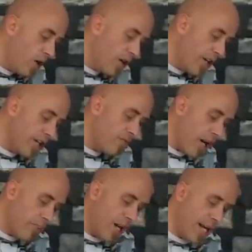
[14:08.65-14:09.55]
looking at the
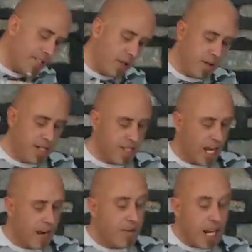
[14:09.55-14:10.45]
red plastic bits now.